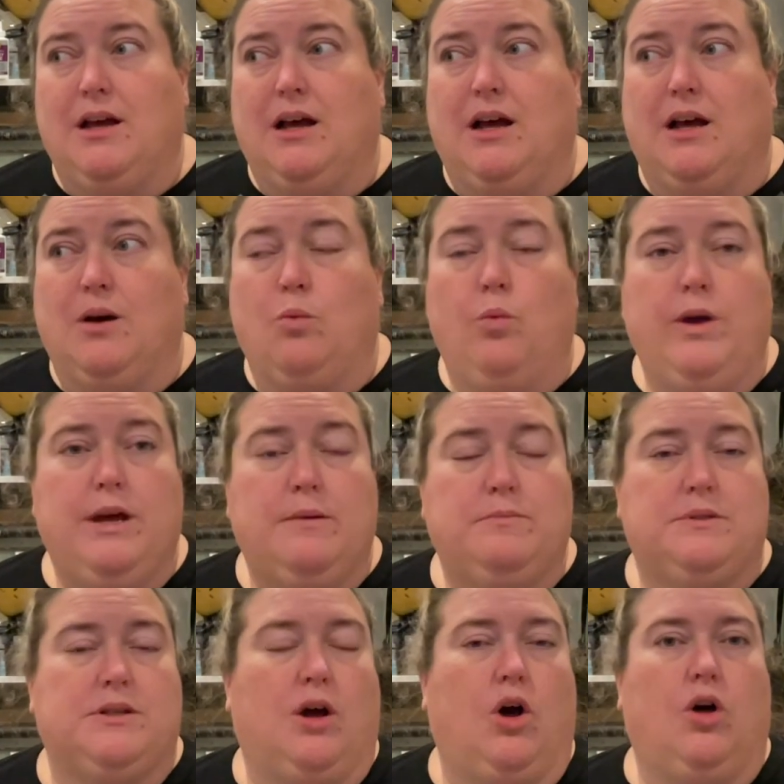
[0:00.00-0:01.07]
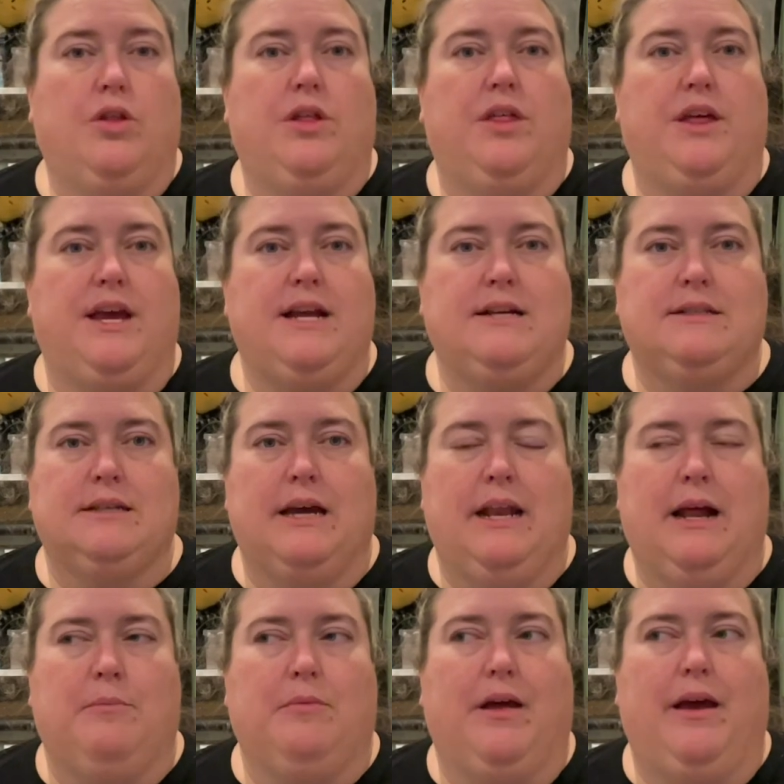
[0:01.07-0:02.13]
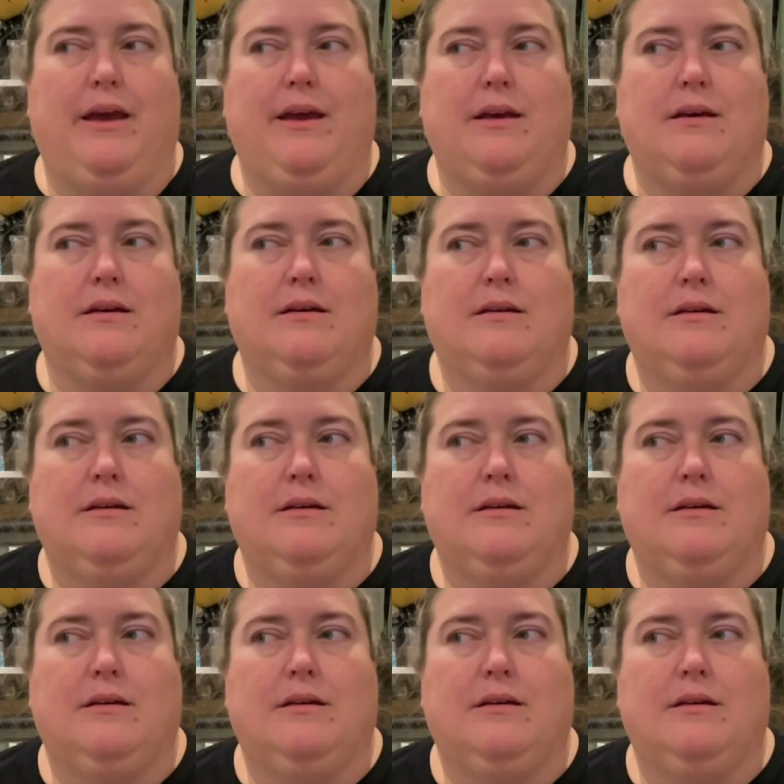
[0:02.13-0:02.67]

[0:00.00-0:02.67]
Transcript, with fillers: whips, all the things, and I'm like,